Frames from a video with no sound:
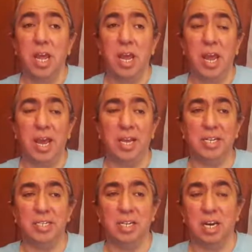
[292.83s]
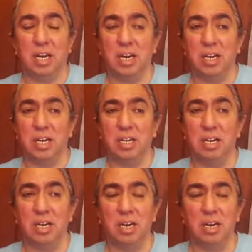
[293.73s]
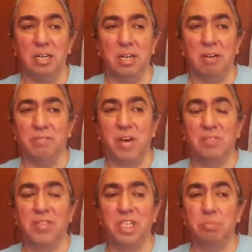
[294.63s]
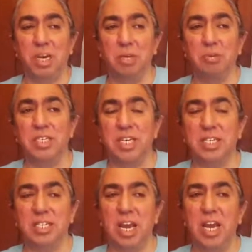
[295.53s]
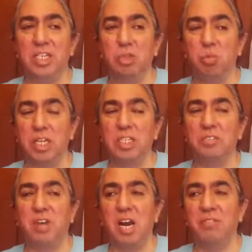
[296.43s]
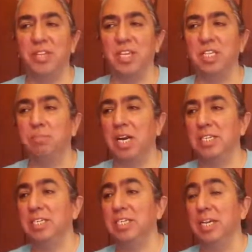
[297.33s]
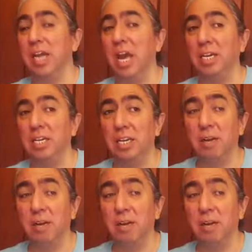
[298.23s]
and Five Things by USA Today, as well as Five Things by CNN.